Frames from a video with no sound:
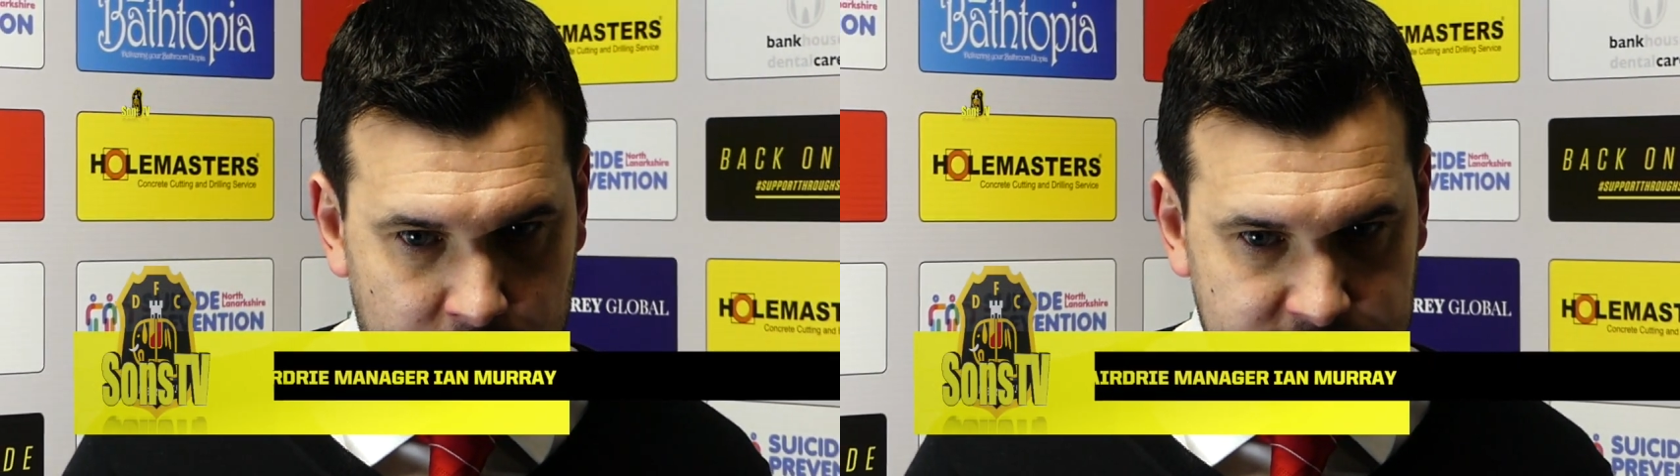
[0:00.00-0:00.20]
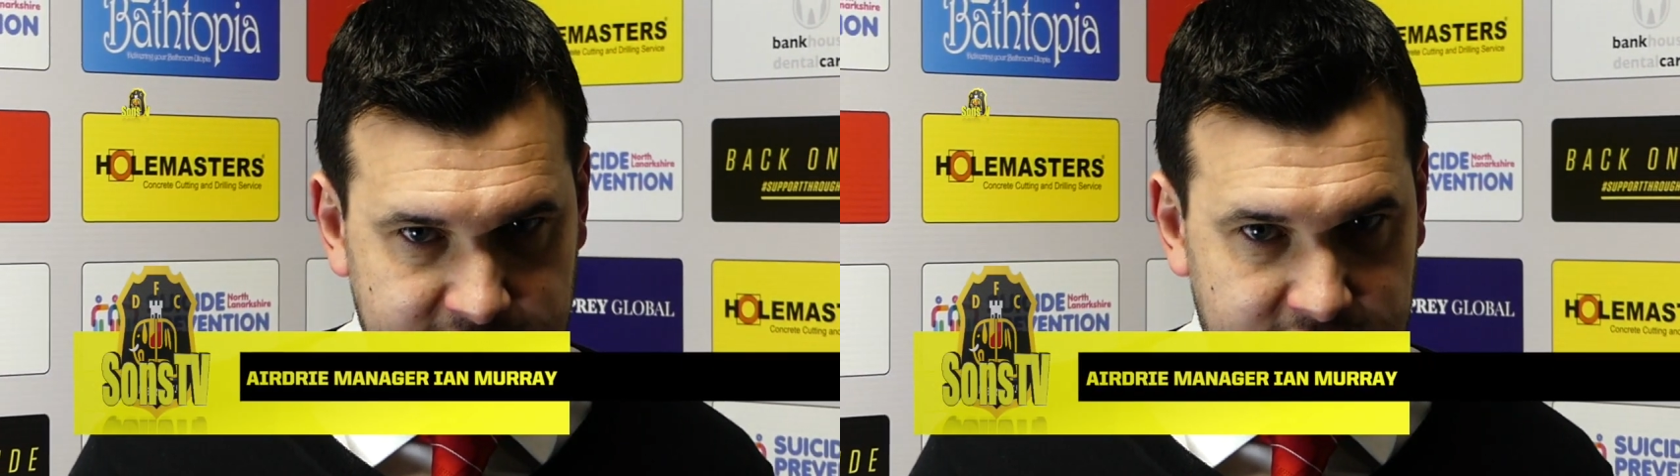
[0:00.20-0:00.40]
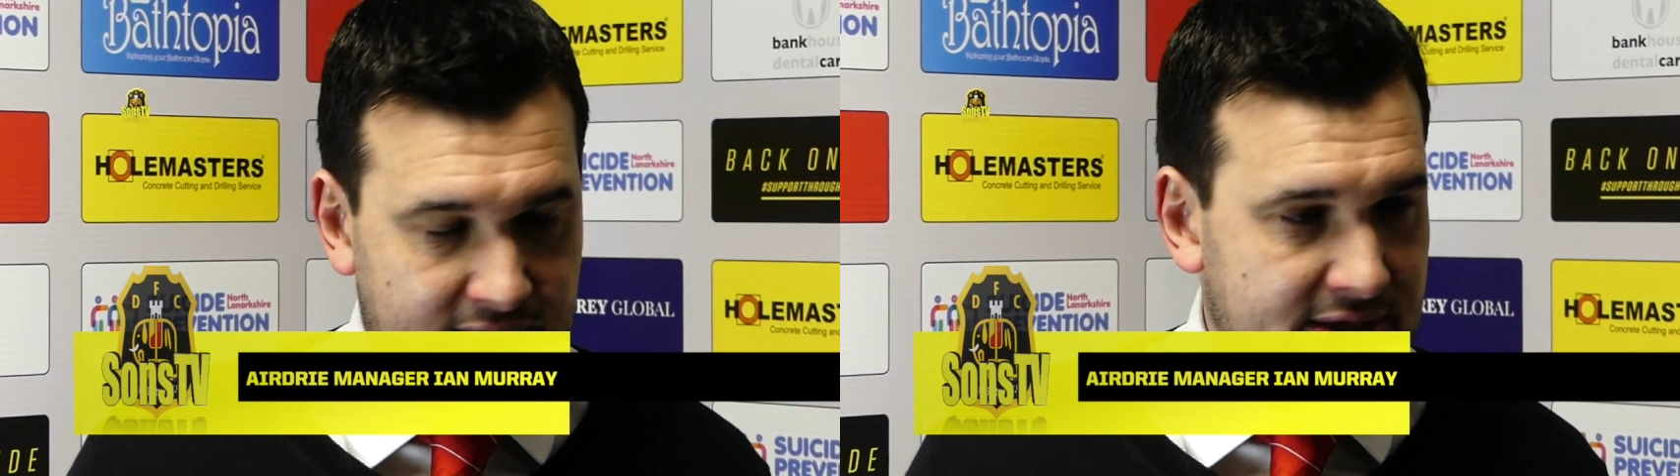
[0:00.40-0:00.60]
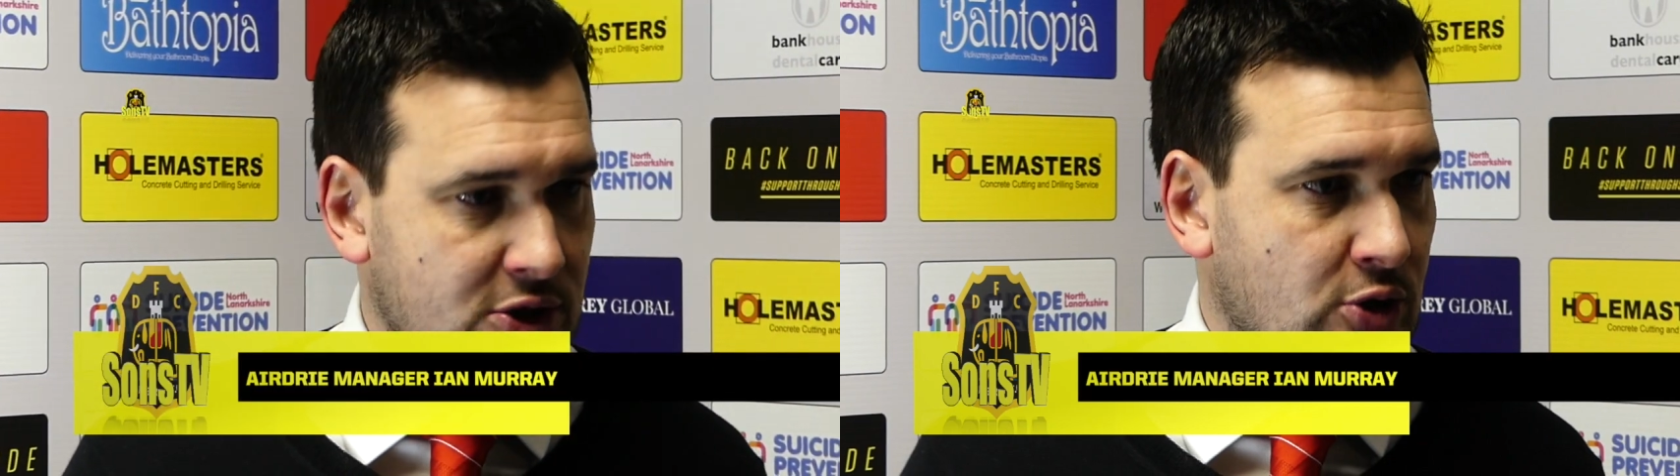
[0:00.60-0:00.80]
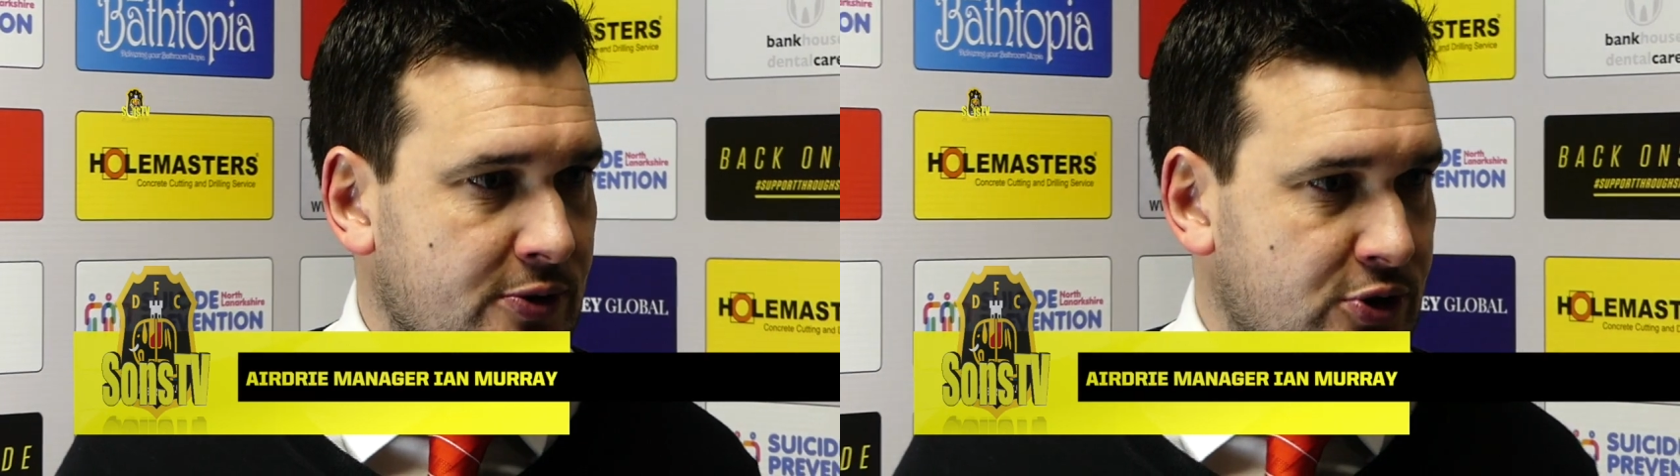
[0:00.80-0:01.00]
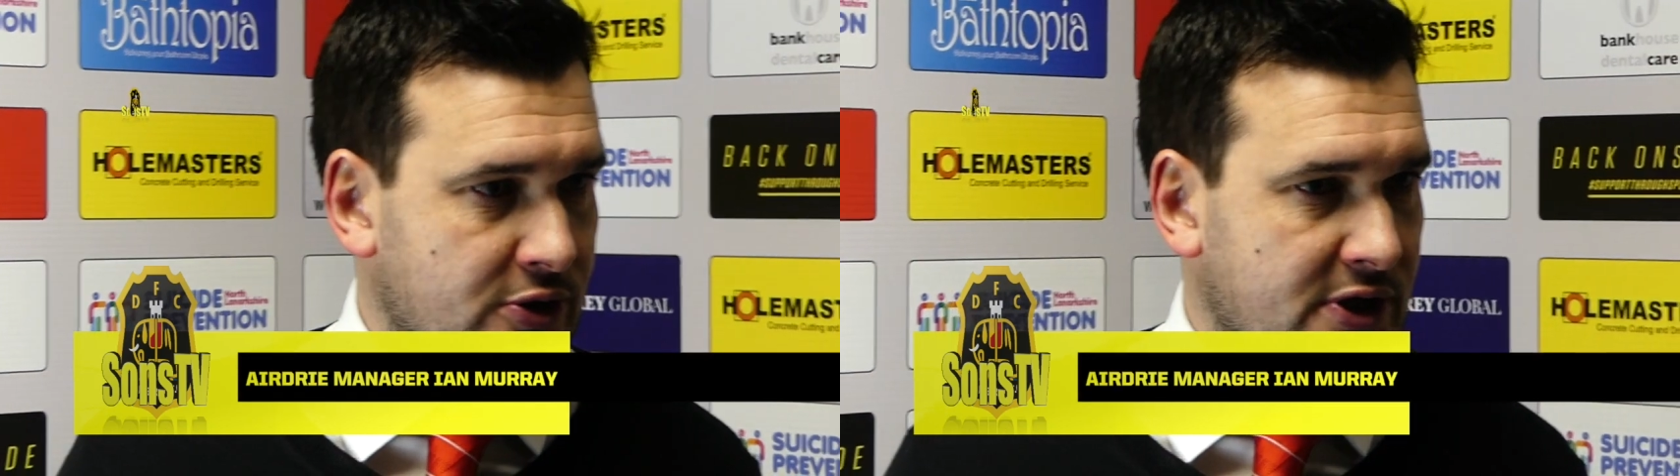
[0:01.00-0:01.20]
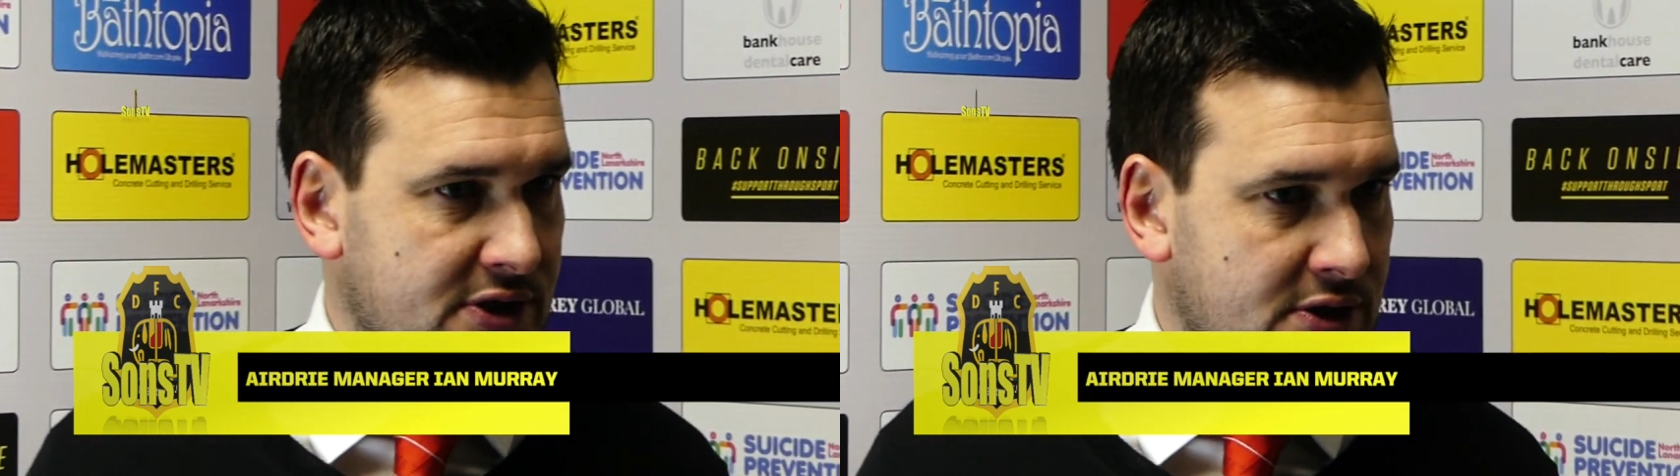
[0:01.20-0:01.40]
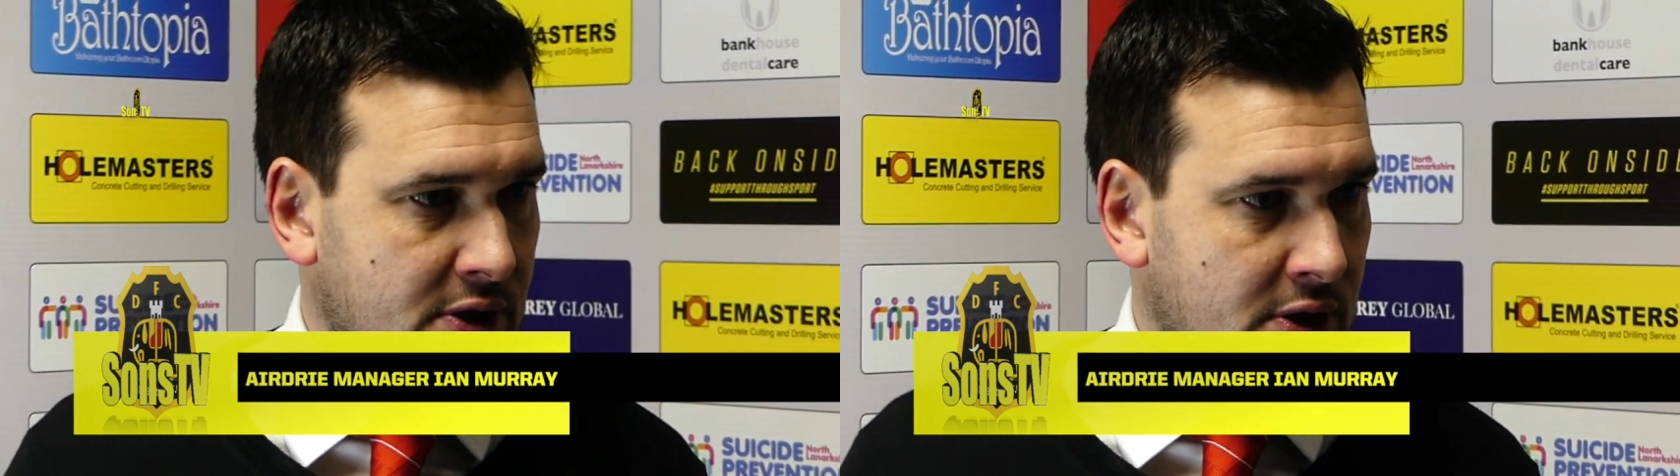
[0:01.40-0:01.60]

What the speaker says: Some fantastic opportunities